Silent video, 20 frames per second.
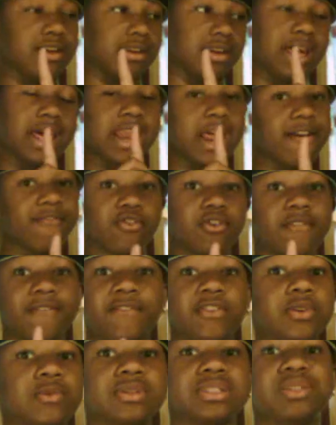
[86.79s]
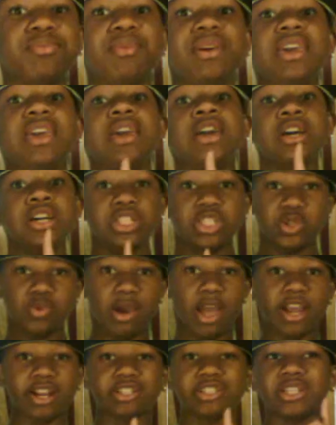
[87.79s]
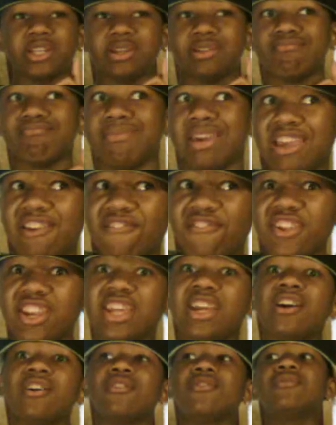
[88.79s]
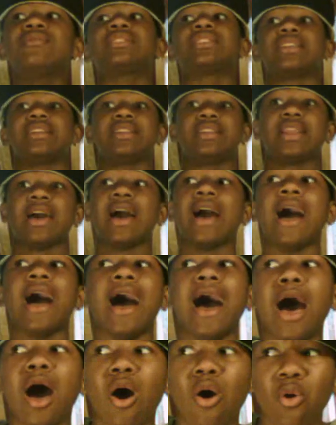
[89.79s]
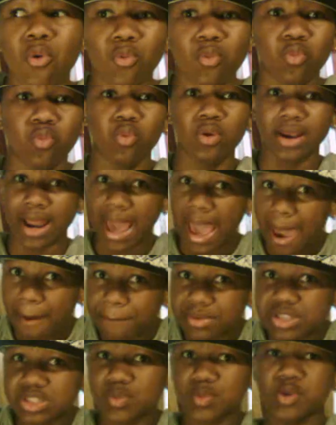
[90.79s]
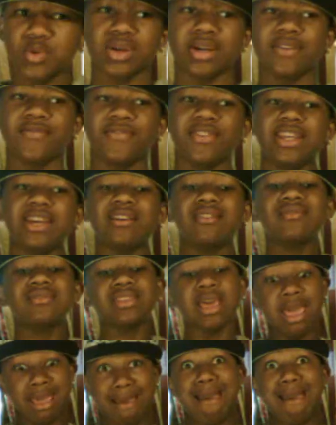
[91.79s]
that ever influenced me to actually make videos and how what happens when you get videos.